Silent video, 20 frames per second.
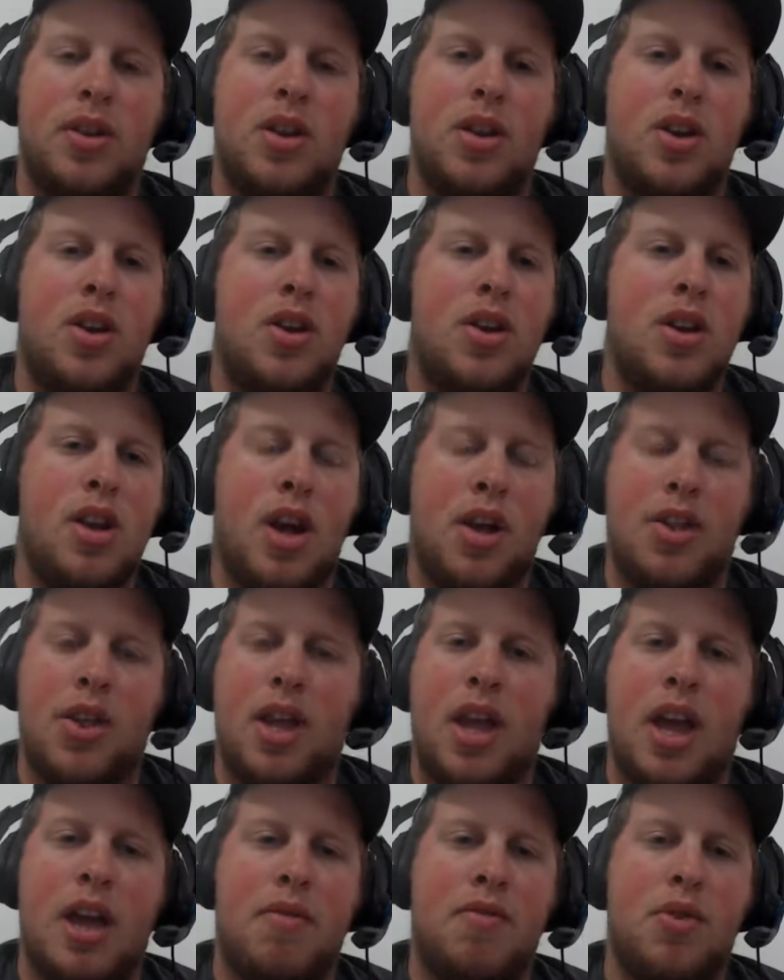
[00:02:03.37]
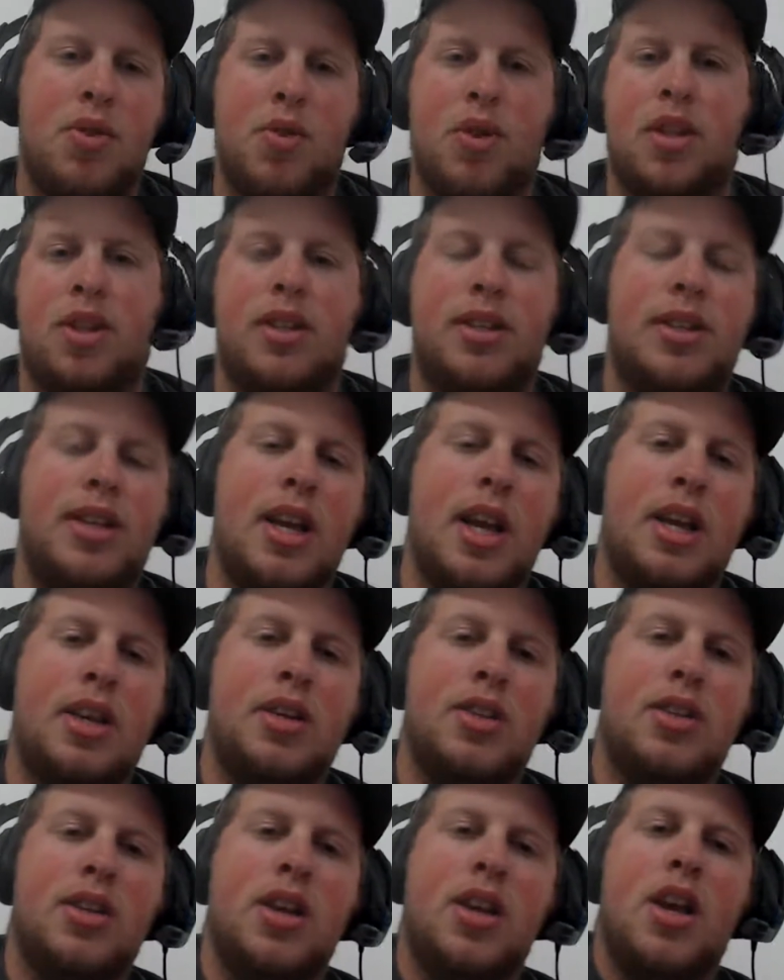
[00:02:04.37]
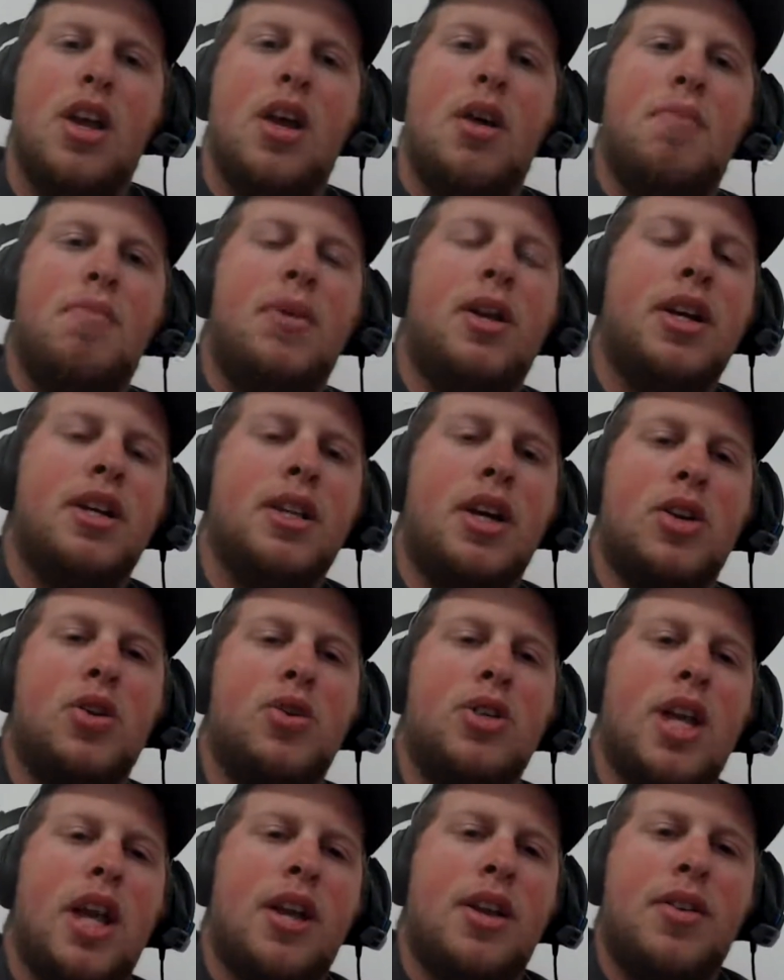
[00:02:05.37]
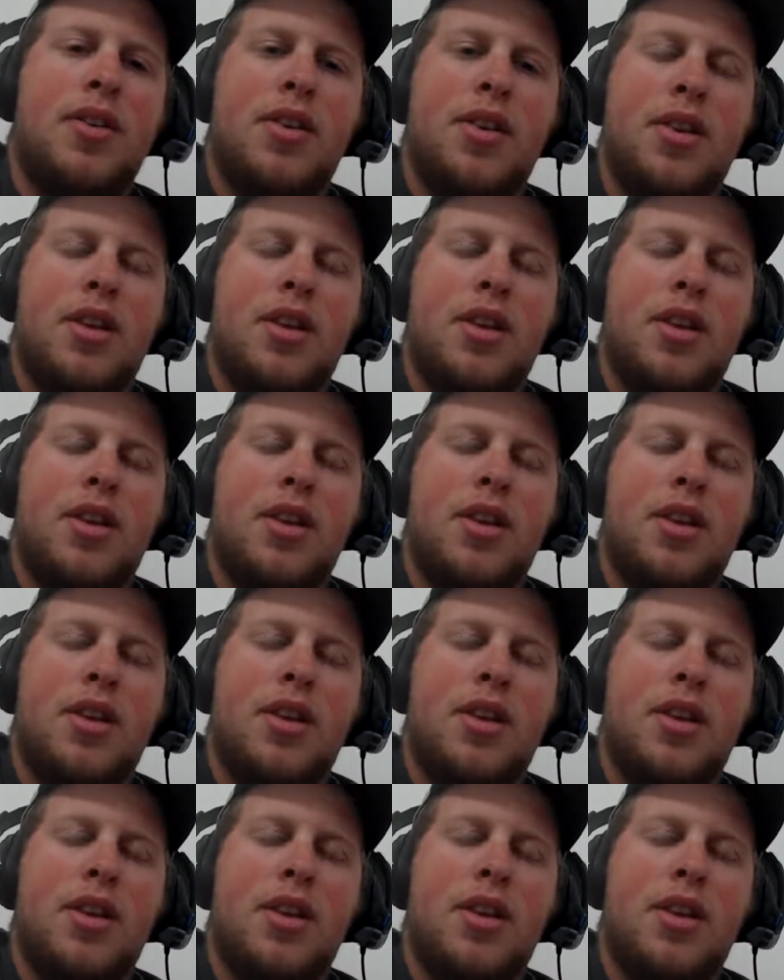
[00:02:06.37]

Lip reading: Nothing heavier than 6, because understand,